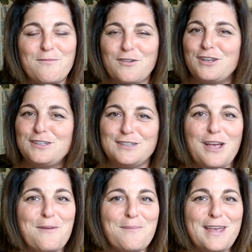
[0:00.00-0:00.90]
for the
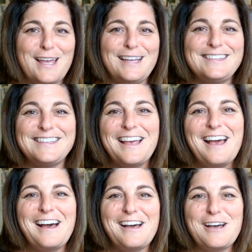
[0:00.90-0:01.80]
zombies.
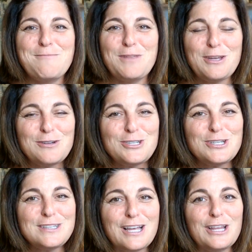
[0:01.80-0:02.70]
There's
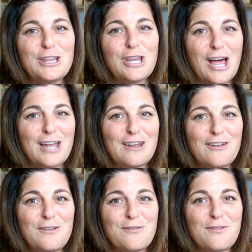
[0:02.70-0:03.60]
just a lot
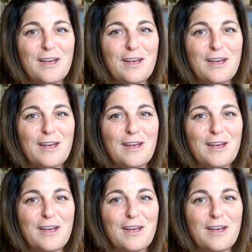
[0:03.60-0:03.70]
of